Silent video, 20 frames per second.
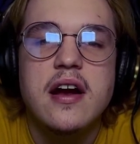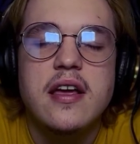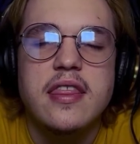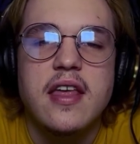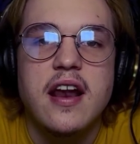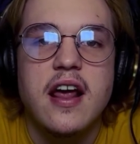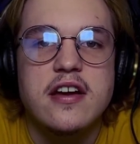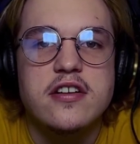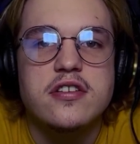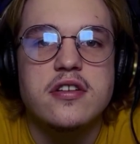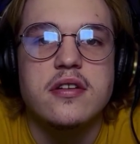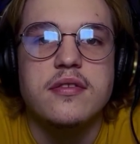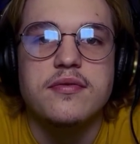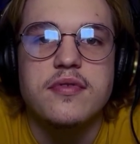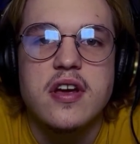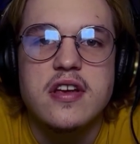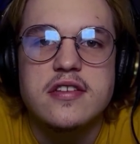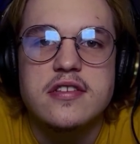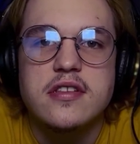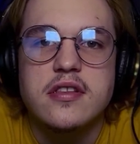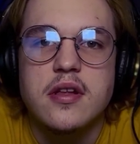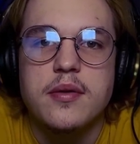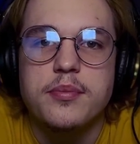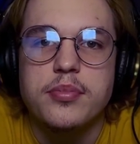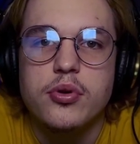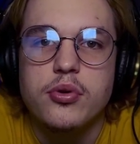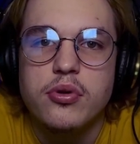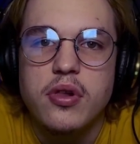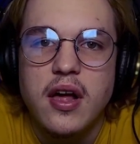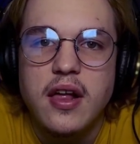that I should invest in the
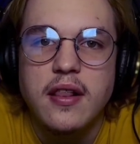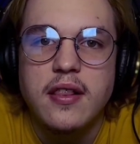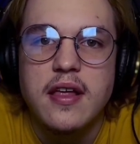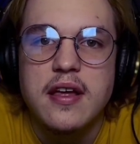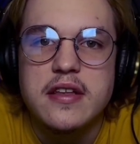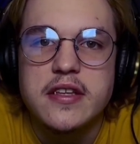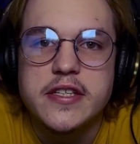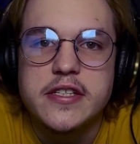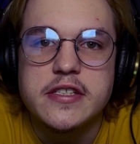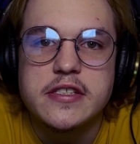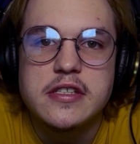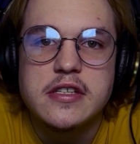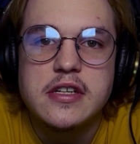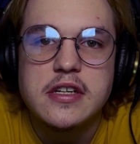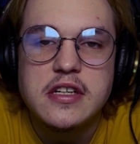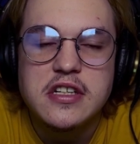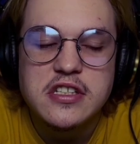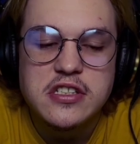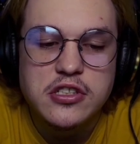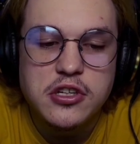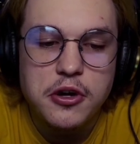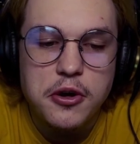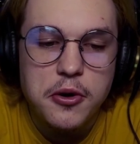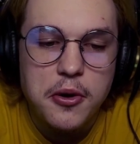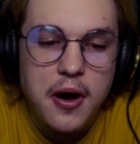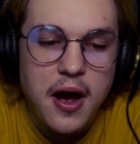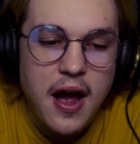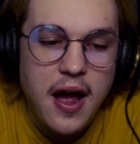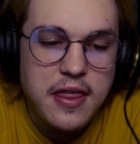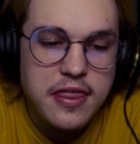blue light lenses. So
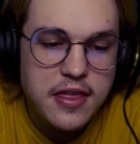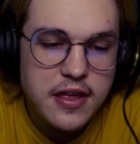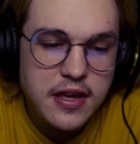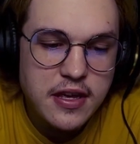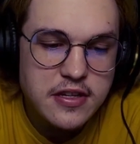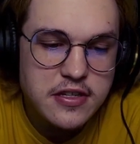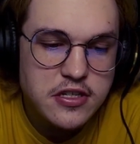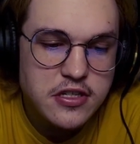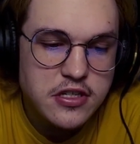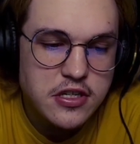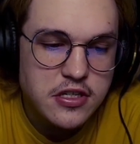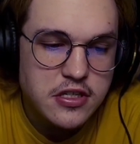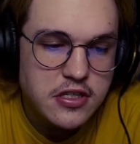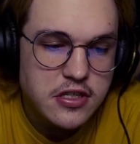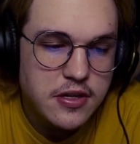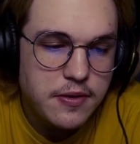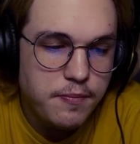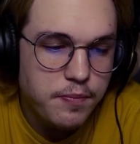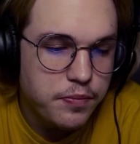I think it's